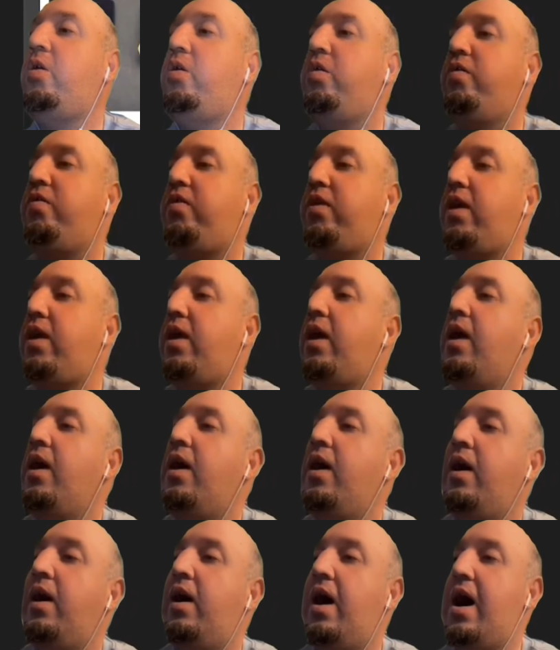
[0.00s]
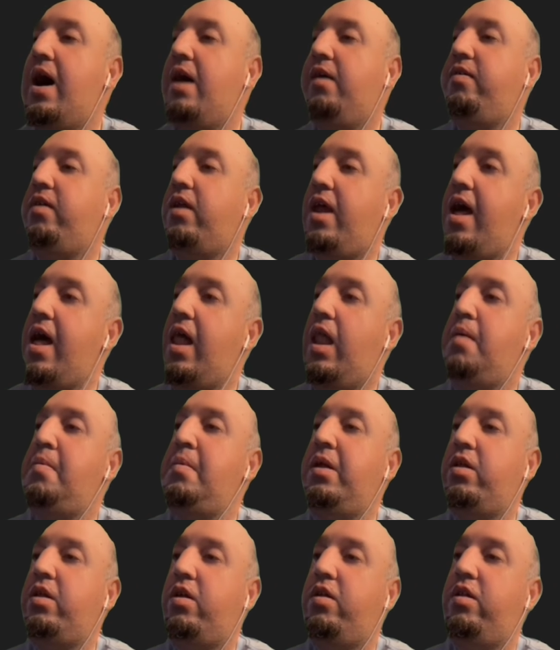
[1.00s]
see I said
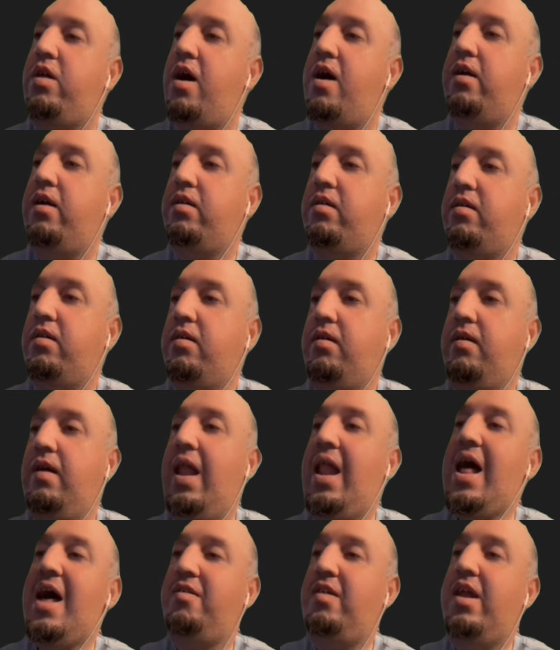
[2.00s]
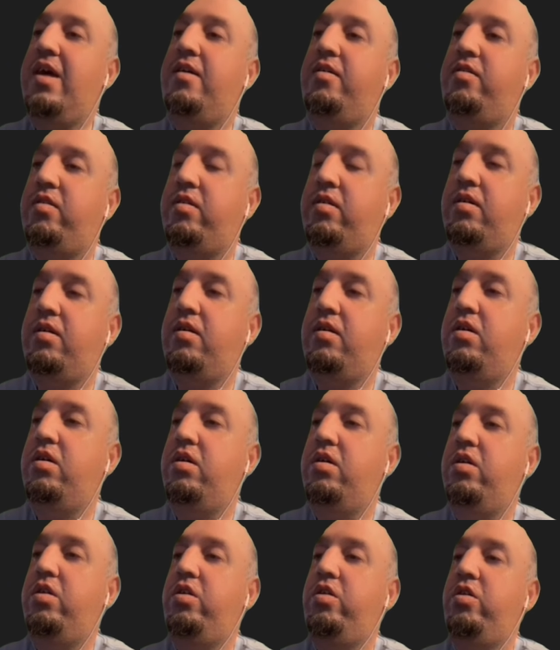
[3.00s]
element dot class list
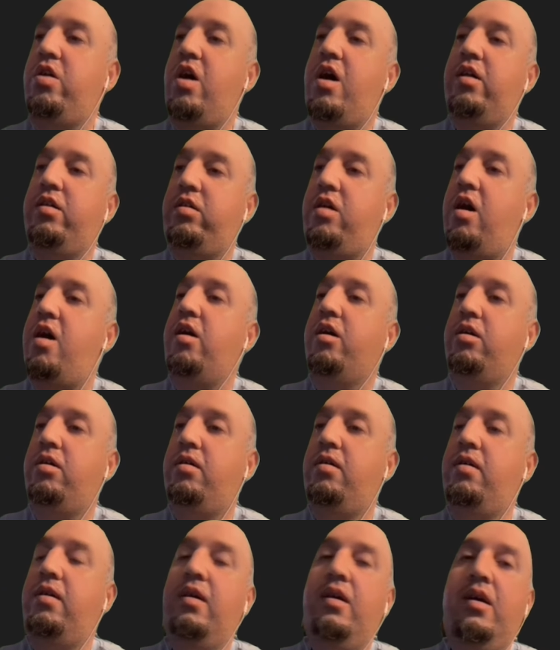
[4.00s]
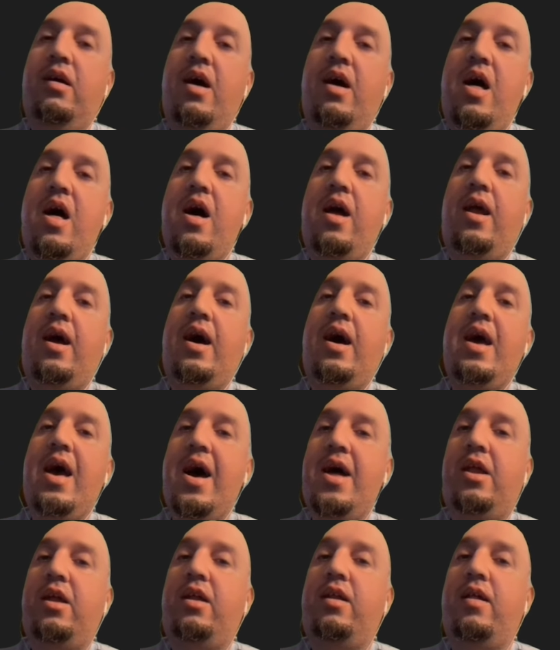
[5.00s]
dot toggle, and I
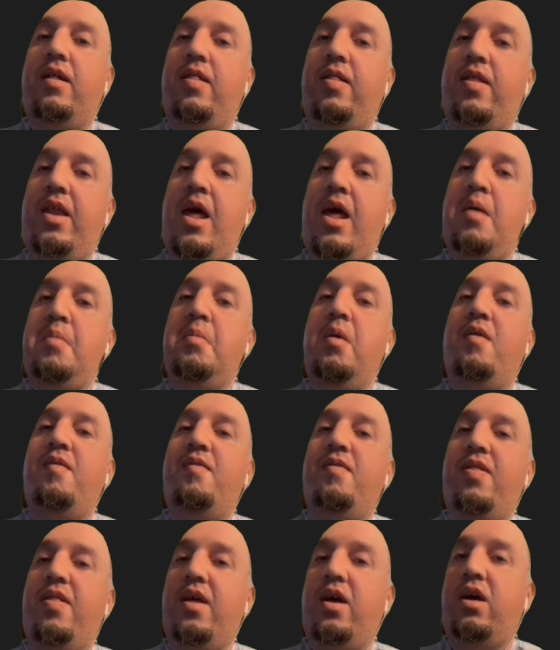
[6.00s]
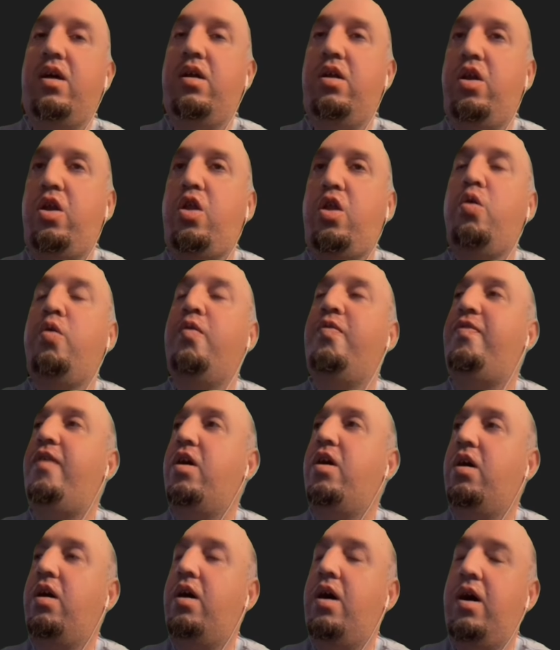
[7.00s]
added the name of the new
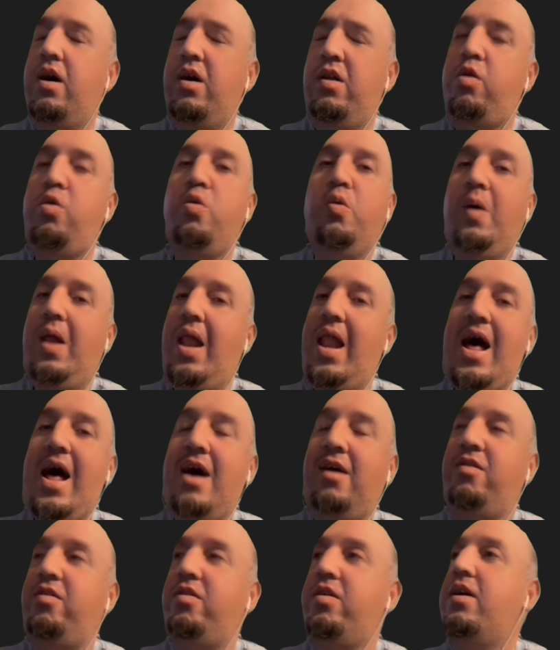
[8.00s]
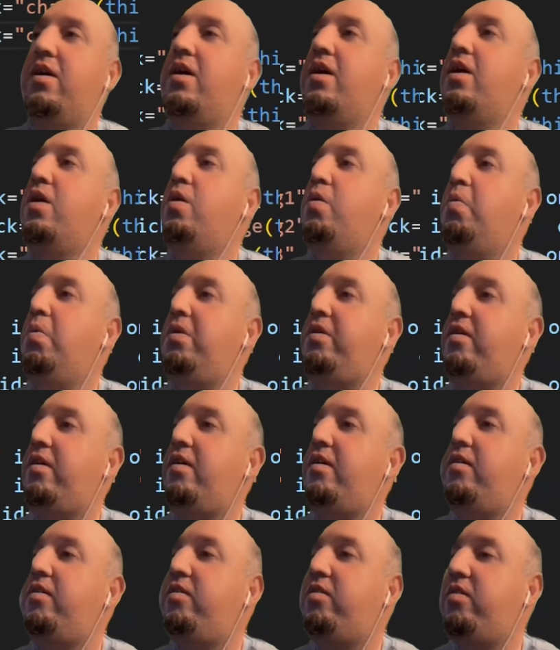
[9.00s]
class, which
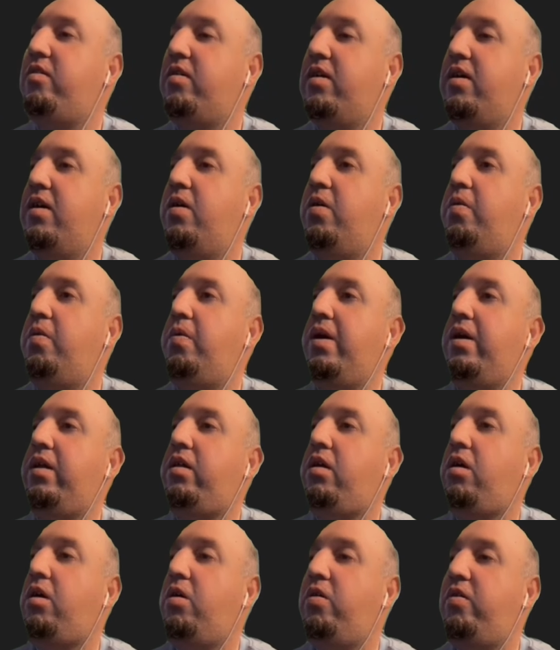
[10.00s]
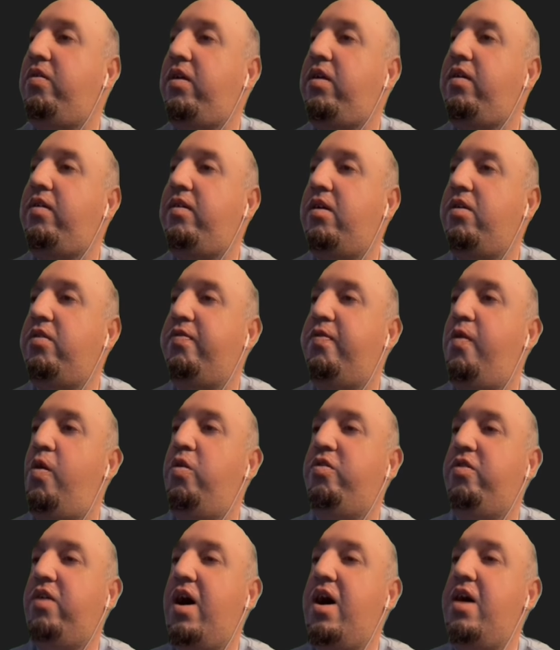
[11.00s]
is right here. You see it says full
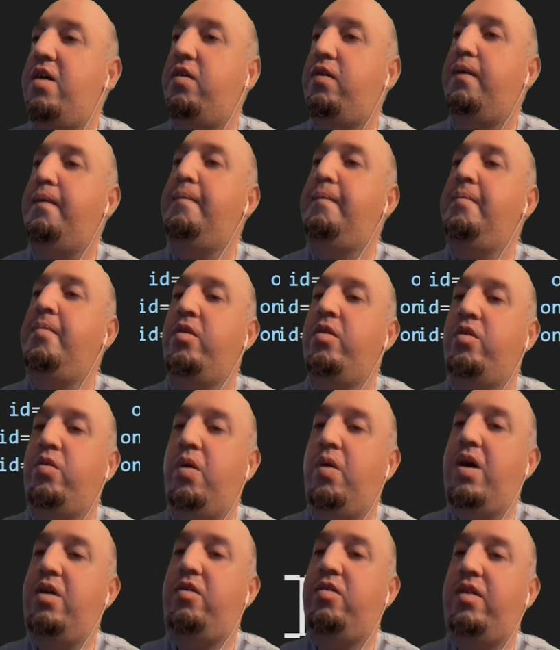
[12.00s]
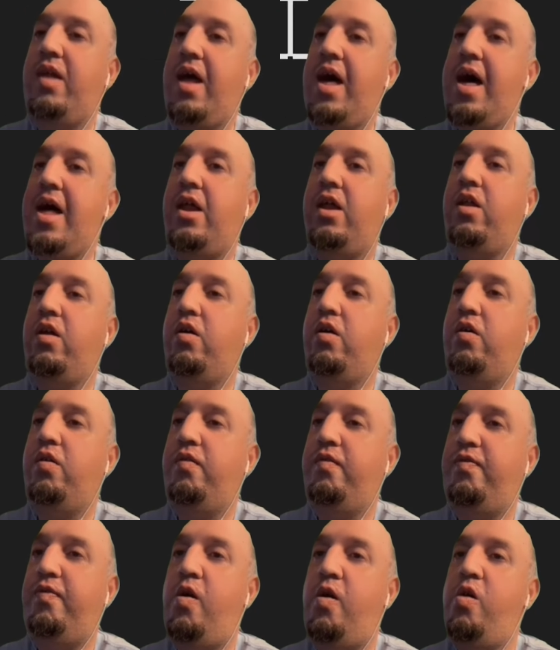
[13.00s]
size, so I just added
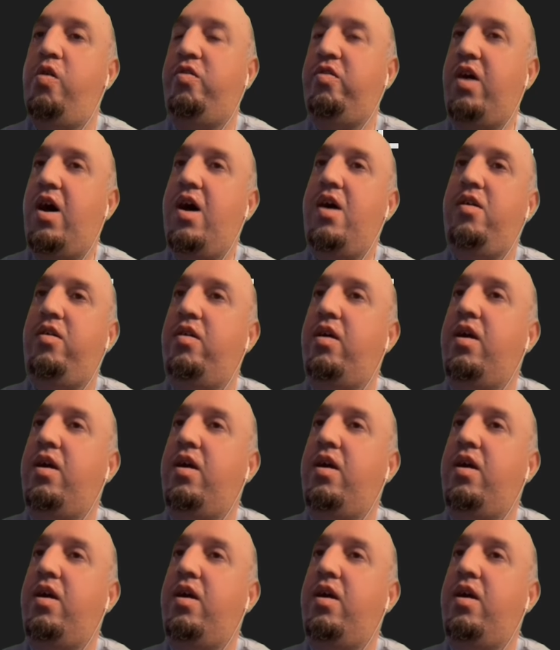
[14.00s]
full size.